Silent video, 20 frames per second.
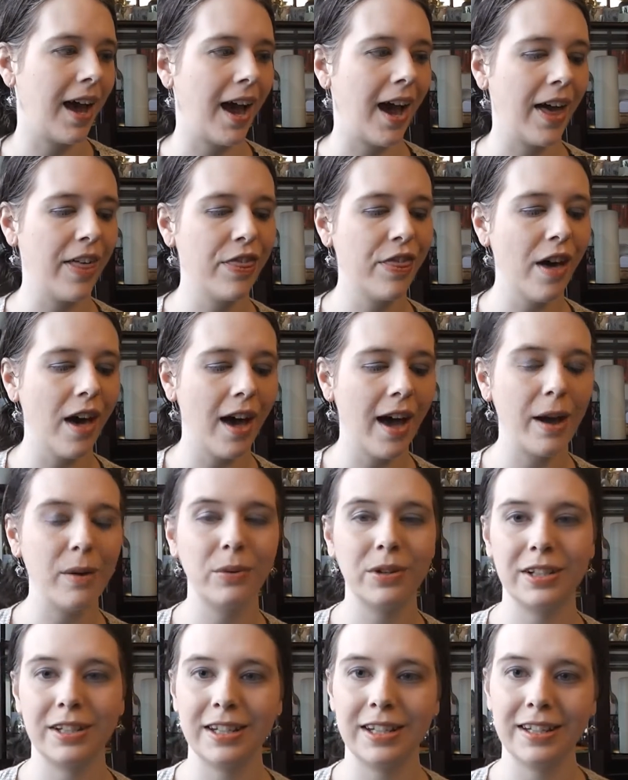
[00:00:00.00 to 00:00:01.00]
I thought I
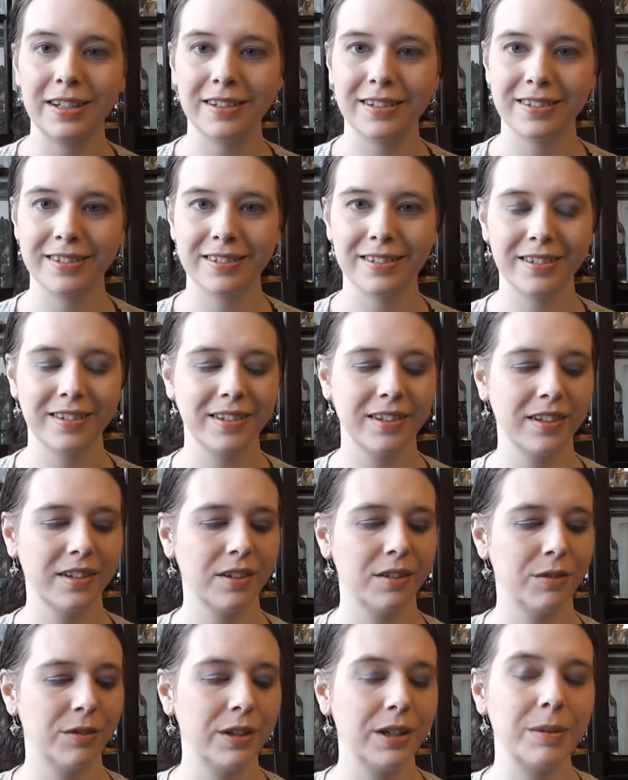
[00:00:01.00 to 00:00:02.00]
would need
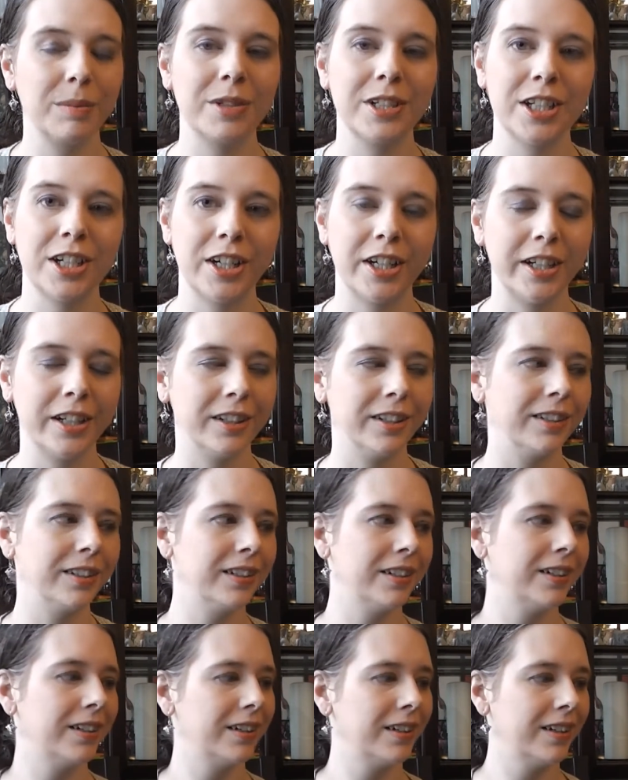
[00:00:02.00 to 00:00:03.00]
reading material
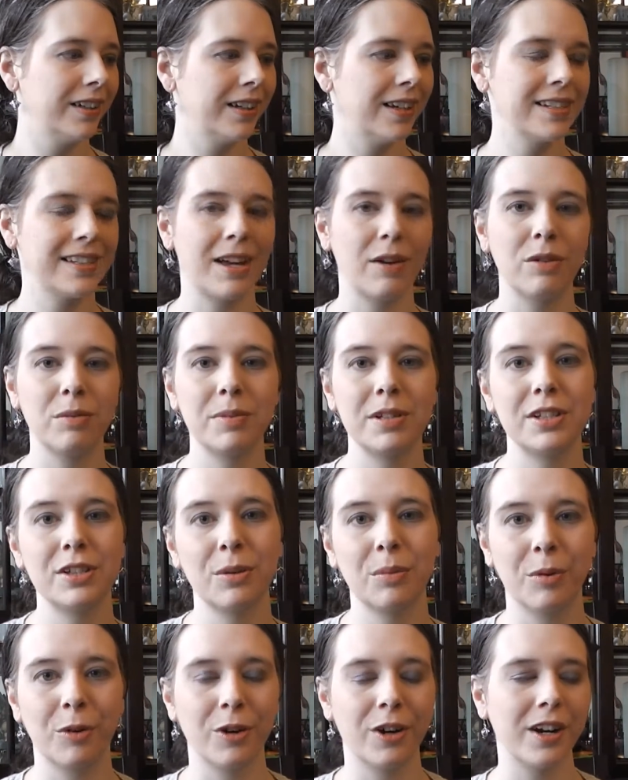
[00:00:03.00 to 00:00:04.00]
because I would be
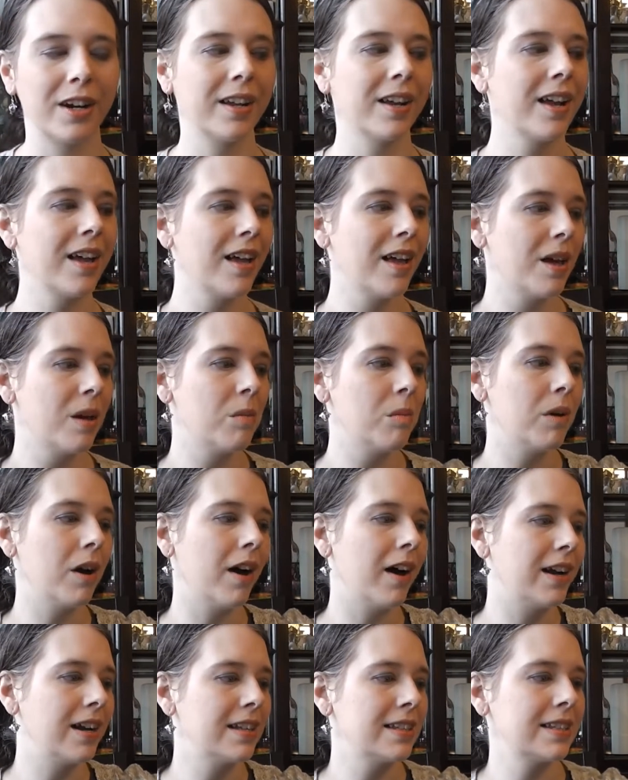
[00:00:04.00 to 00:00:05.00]
so bored. But
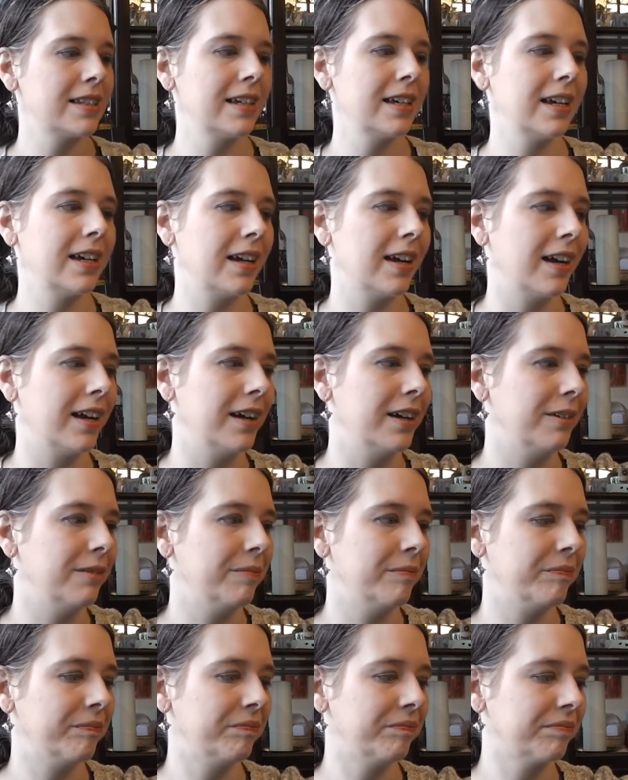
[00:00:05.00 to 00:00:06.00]
honestly,
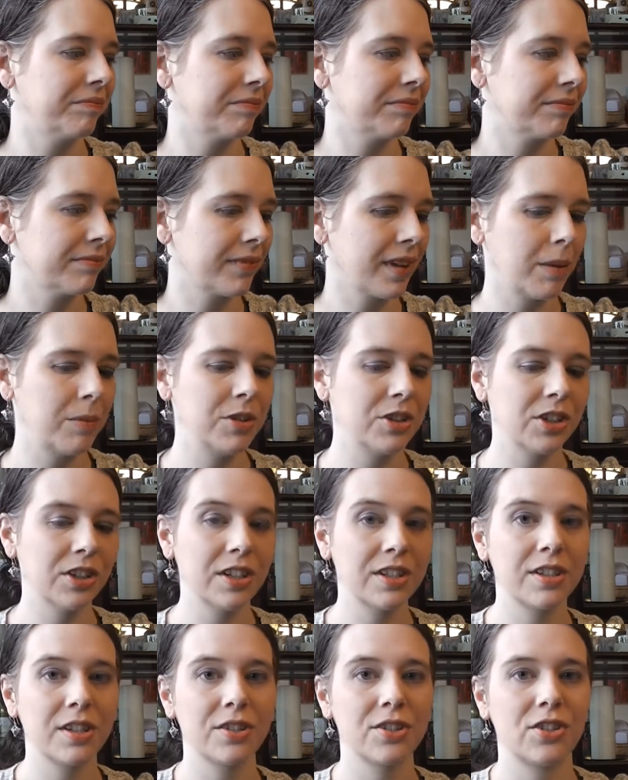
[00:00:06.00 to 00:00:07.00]
I'm
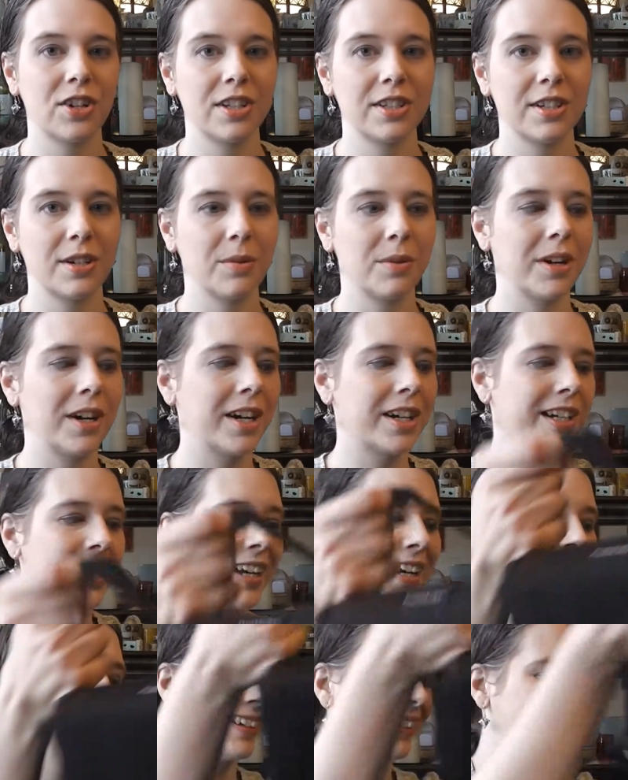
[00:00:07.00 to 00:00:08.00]
usually so stressed at work
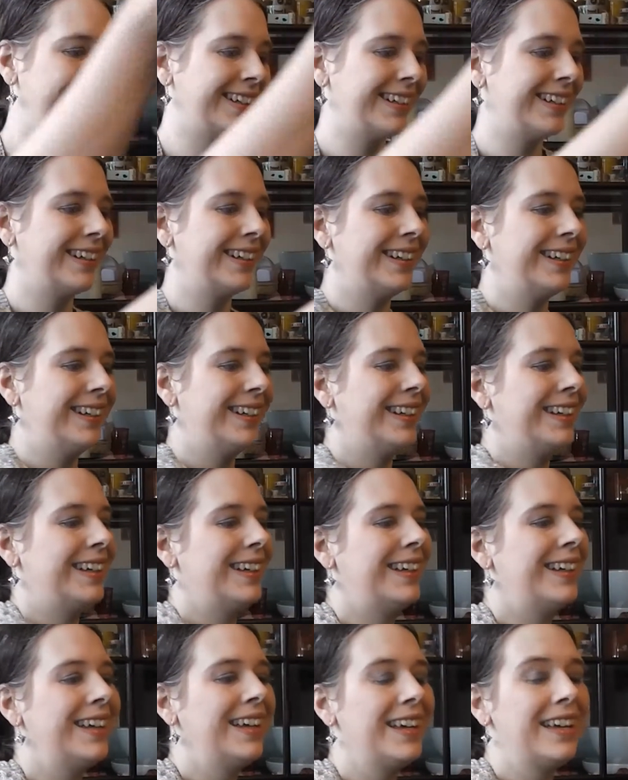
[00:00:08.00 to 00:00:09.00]

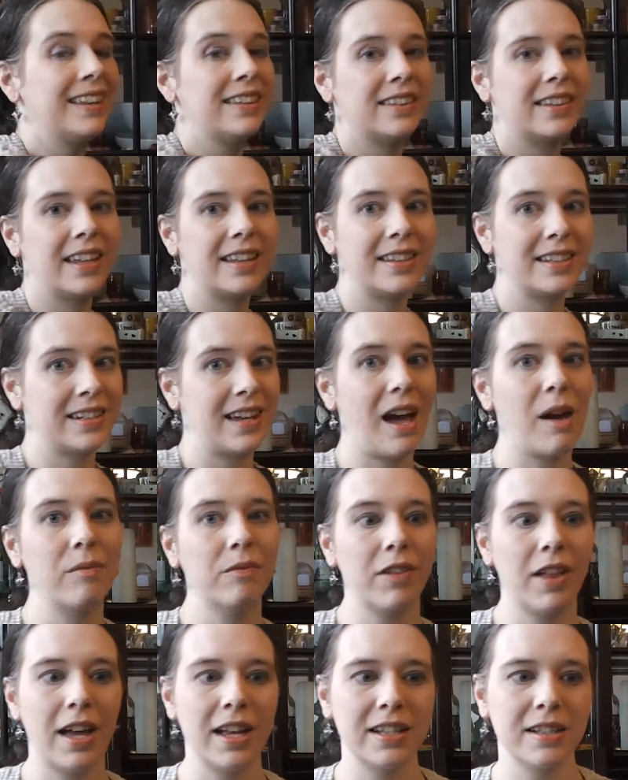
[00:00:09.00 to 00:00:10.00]
that the time
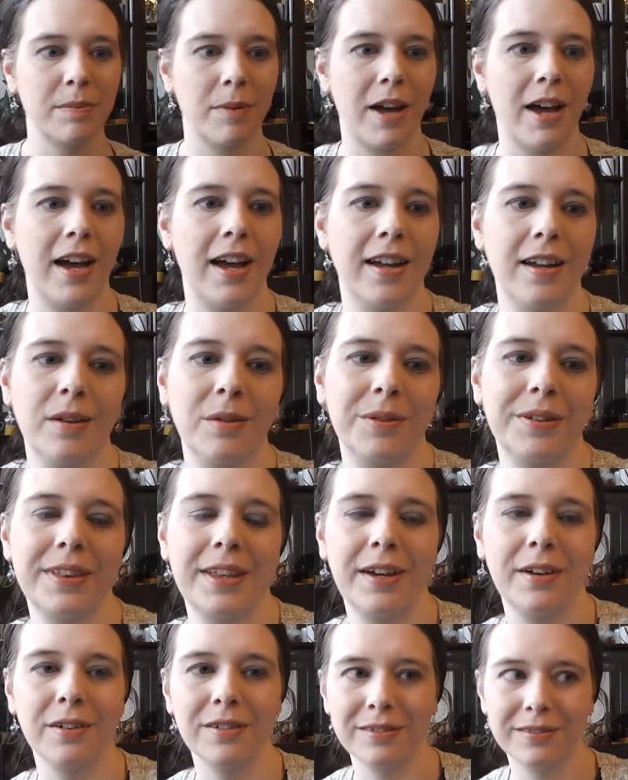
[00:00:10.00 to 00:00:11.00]
flies by
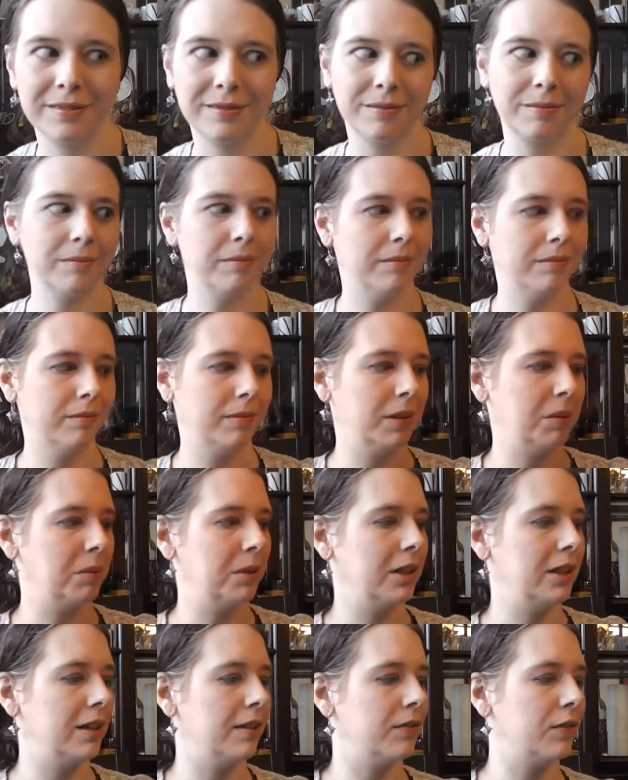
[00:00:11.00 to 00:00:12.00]
without me
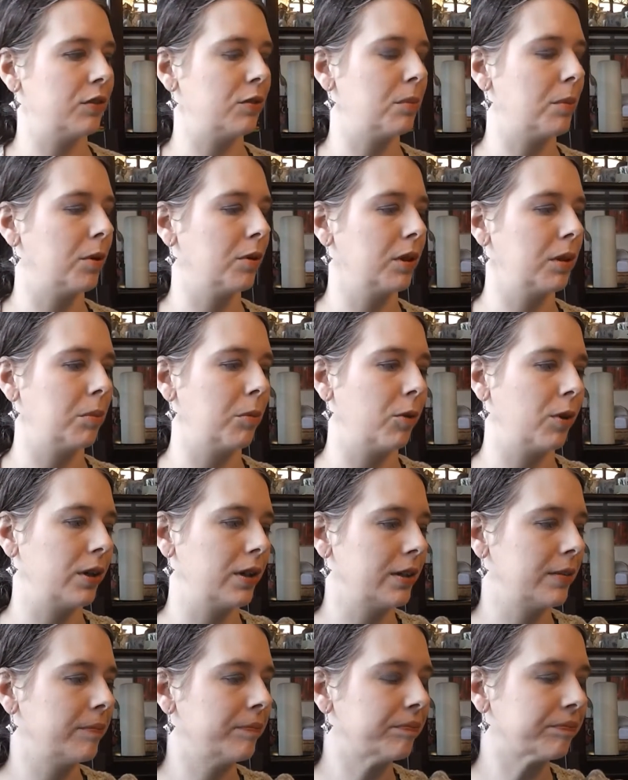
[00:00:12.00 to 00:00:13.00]
being even remotely bored.